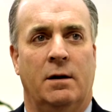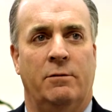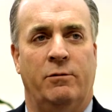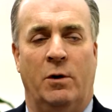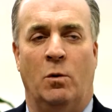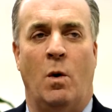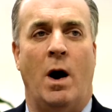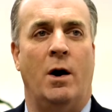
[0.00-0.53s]
If
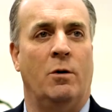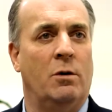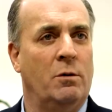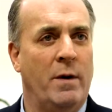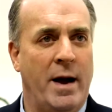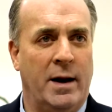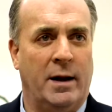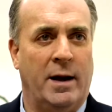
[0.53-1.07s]
we want to
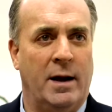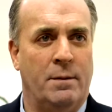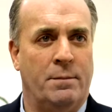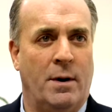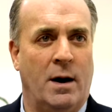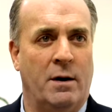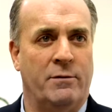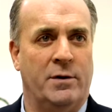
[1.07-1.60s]
eradicate
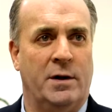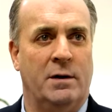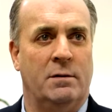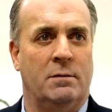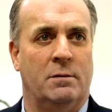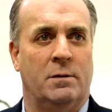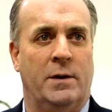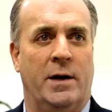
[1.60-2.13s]
poverty,
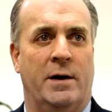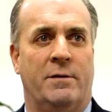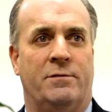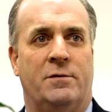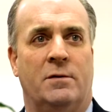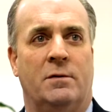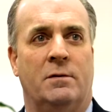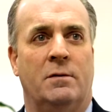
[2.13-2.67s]
we
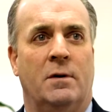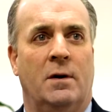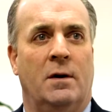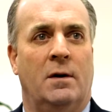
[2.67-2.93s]
have to